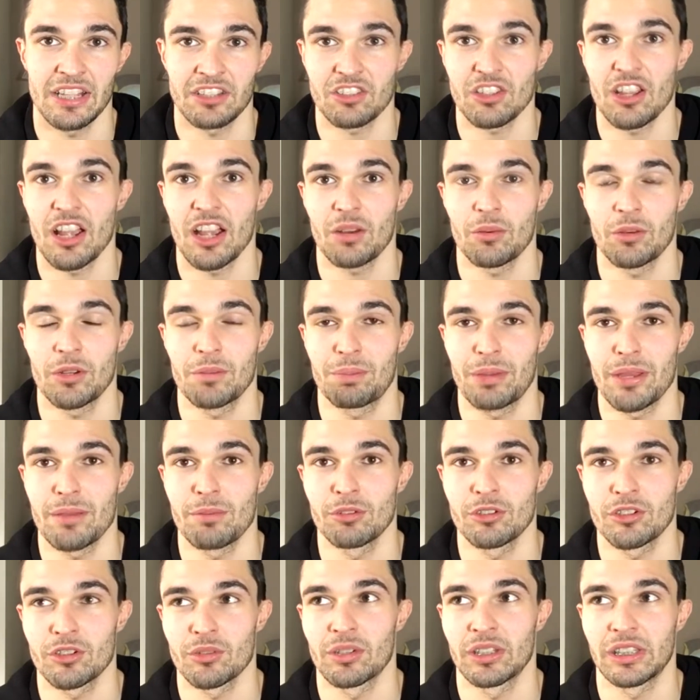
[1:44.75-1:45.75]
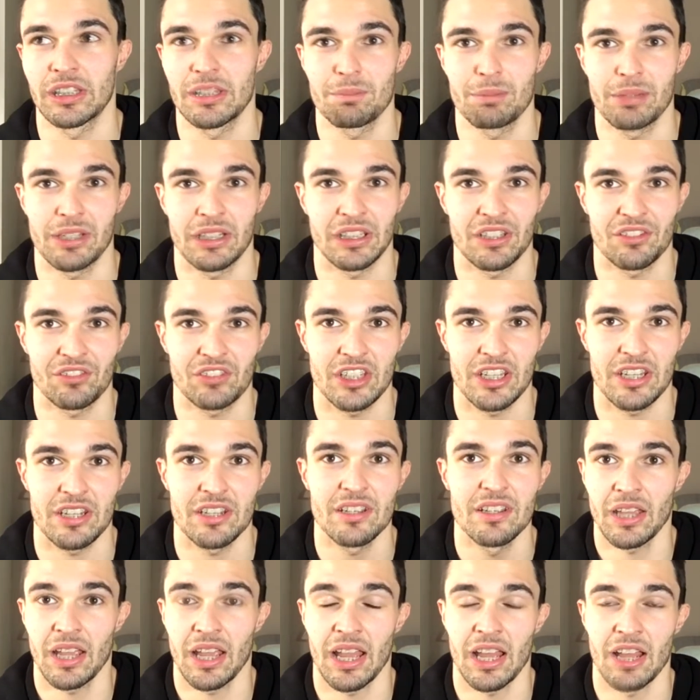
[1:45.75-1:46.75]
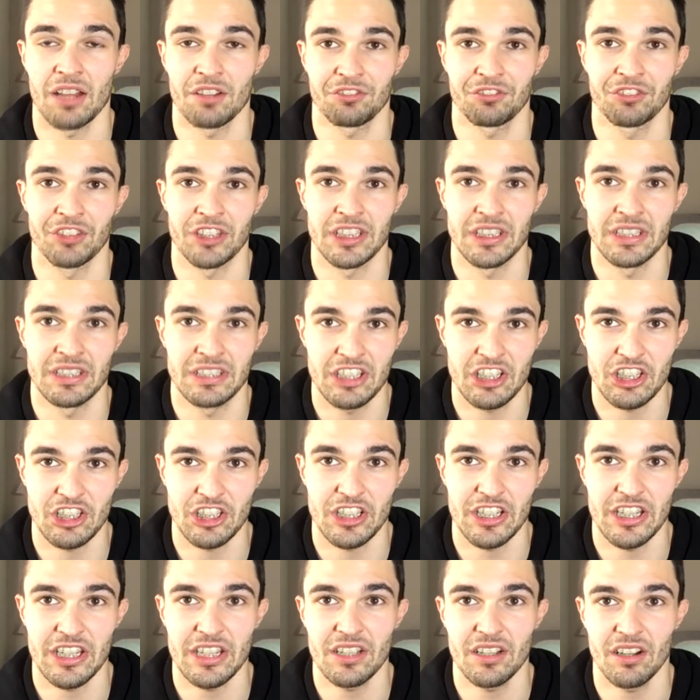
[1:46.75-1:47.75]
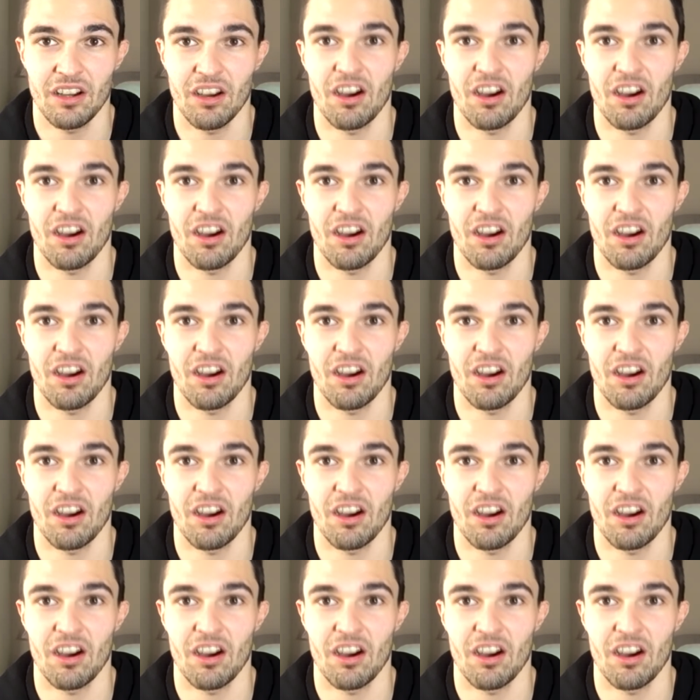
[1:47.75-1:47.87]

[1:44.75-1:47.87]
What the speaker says: It's like when people do Olympic lifting for conditioning.